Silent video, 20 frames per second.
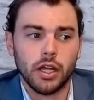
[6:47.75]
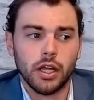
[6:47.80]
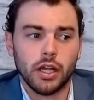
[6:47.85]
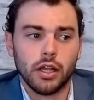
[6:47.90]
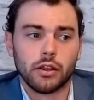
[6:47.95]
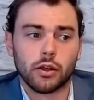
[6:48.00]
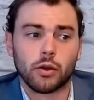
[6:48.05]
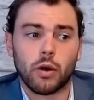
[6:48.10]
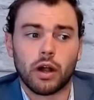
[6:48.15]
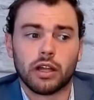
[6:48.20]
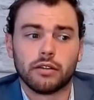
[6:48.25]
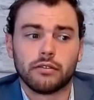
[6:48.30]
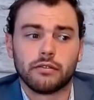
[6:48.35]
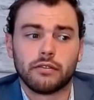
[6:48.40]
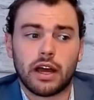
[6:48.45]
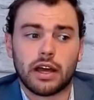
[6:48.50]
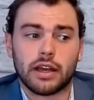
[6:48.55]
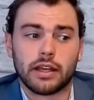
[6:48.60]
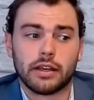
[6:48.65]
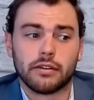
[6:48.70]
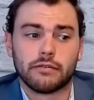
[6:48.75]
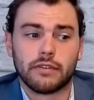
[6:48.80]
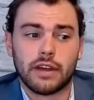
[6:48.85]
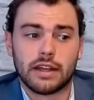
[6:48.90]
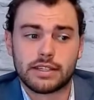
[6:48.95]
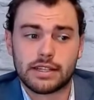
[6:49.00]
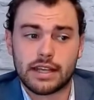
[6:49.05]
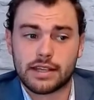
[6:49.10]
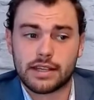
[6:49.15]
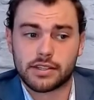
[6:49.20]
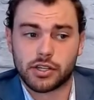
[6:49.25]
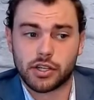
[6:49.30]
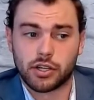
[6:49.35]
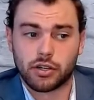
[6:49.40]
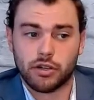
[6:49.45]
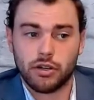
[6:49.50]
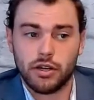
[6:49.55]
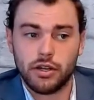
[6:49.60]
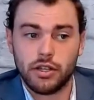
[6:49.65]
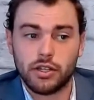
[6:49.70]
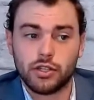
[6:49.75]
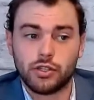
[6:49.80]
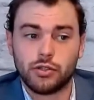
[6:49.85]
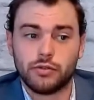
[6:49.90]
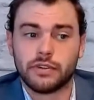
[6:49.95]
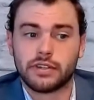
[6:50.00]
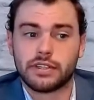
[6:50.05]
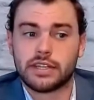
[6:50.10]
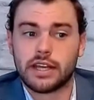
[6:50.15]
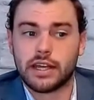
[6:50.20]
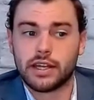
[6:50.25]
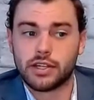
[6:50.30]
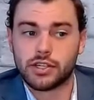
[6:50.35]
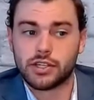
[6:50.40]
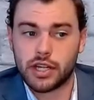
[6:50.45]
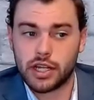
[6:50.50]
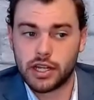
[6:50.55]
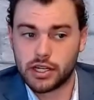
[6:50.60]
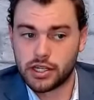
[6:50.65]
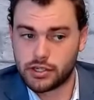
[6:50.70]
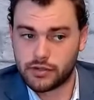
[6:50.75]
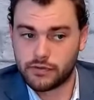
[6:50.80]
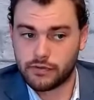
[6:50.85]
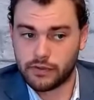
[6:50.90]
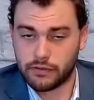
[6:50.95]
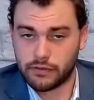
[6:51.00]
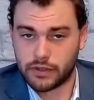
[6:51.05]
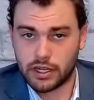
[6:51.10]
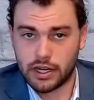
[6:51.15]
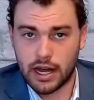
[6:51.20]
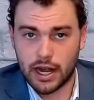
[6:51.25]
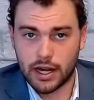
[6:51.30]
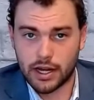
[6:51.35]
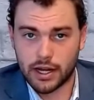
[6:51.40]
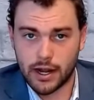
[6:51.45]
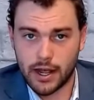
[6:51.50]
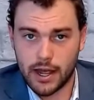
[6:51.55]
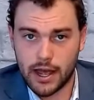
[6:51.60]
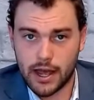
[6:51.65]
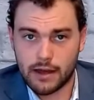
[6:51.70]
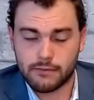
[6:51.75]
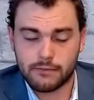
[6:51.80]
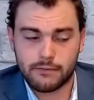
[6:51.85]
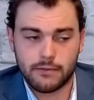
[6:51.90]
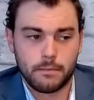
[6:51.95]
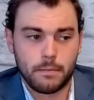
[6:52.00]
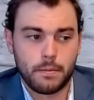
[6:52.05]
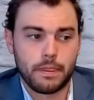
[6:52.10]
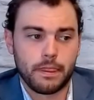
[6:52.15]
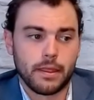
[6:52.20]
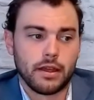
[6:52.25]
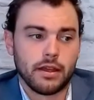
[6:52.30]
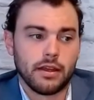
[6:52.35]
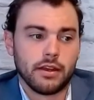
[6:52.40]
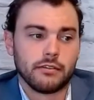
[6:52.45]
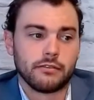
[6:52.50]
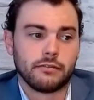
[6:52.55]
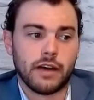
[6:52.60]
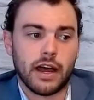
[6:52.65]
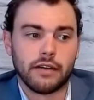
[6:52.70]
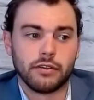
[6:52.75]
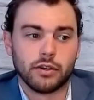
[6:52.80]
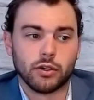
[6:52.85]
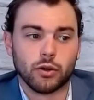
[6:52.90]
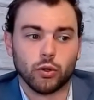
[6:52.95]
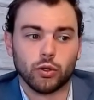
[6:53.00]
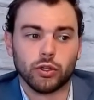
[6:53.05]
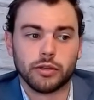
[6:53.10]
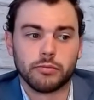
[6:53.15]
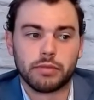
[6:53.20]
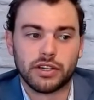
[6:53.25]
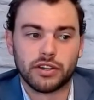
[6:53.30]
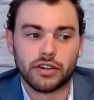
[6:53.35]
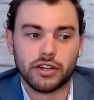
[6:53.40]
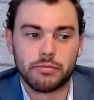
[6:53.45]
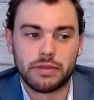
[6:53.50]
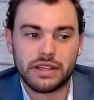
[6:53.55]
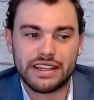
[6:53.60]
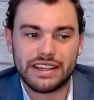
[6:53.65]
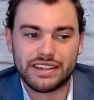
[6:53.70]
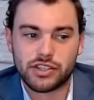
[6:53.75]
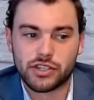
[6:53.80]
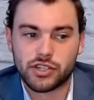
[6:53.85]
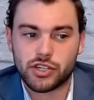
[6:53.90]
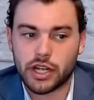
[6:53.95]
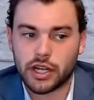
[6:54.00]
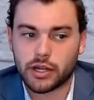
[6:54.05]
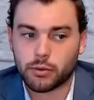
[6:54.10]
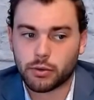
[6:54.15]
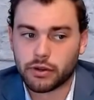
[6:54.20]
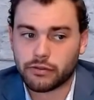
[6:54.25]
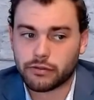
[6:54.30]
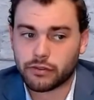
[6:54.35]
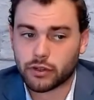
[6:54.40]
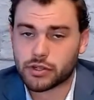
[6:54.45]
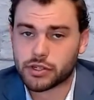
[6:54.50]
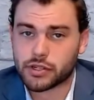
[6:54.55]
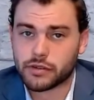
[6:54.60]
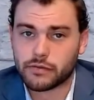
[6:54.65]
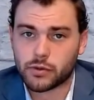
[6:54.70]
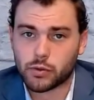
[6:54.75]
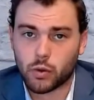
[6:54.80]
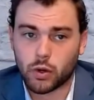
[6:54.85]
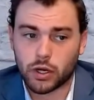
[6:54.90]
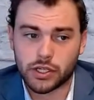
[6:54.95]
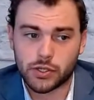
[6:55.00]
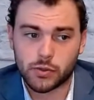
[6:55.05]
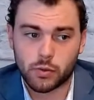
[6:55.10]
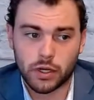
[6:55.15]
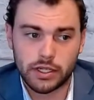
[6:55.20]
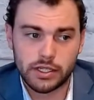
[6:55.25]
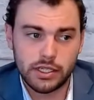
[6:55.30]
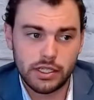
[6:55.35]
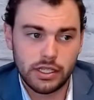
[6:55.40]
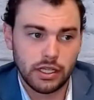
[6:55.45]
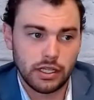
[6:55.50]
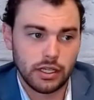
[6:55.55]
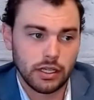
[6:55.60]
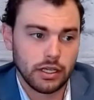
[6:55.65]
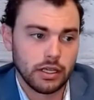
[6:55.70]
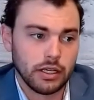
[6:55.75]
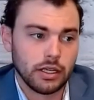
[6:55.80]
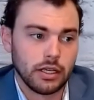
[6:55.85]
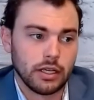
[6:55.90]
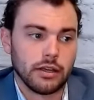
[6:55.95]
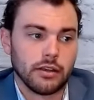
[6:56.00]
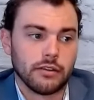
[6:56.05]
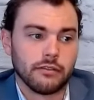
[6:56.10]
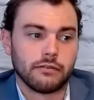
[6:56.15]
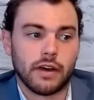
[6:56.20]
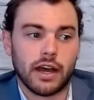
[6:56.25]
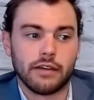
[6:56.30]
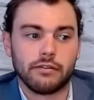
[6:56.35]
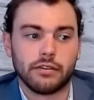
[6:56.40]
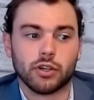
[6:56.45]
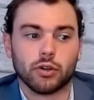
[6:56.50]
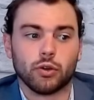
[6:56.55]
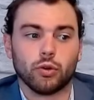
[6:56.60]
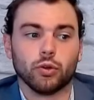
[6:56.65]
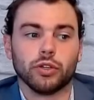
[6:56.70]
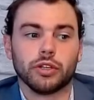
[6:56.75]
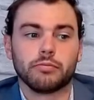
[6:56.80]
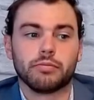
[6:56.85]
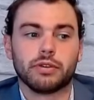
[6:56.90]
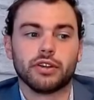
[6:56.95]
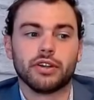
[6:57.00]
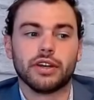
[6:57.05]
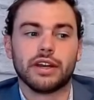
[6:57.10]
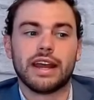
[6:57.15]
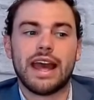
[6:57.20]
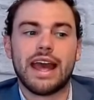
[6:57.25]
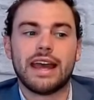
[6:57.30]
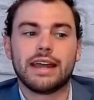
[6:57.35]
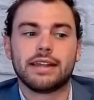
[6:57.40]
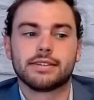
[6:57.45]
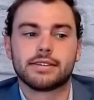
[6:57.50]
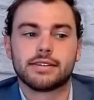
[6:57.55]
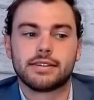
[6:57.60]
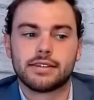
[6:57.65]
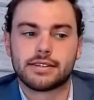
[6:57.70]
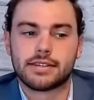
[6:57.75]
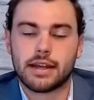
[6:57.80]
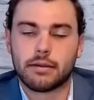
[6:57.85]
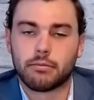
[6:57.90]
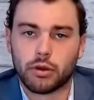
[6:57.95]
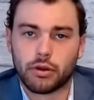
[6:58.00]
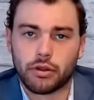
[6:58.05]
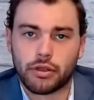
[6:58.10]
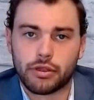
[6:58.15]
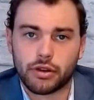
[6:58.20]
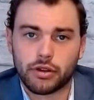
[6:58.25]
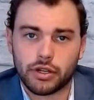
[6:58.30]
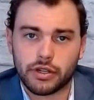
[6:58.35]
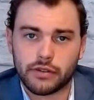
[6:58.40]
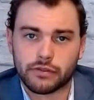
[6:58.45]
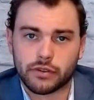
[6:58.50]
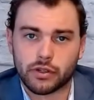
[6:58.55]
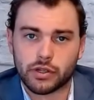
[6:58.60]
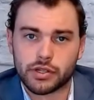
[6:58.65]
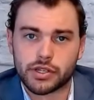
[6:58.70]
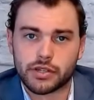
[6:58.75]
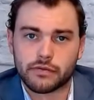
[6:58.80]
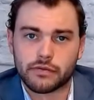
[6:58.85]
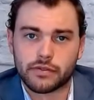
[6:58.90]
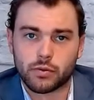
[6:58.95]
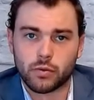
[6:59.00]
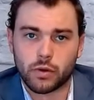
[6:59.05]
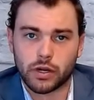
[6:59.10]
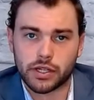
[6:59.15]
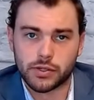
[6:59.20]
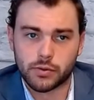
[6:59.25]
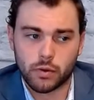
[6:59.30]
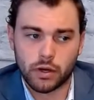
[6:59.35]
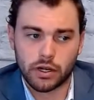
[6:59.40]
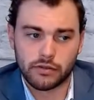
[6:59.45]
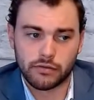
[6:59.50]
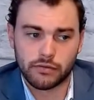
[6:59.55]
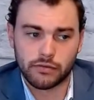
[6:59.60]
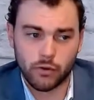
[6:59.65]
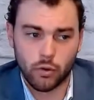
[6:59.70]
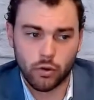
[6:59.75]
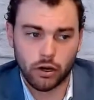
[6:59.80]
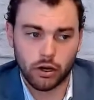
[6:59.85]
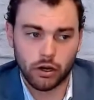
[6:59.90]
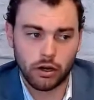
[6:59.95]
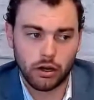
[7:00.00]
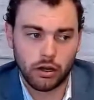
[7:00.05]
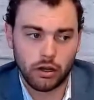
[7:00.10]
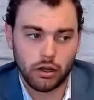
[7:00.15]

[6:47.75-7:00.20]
The qualifying event has occurred. You've attained age 59 and a half. 5-year holding period begins January 1st of 2020. 5-year holding period ends December 31st of 2024.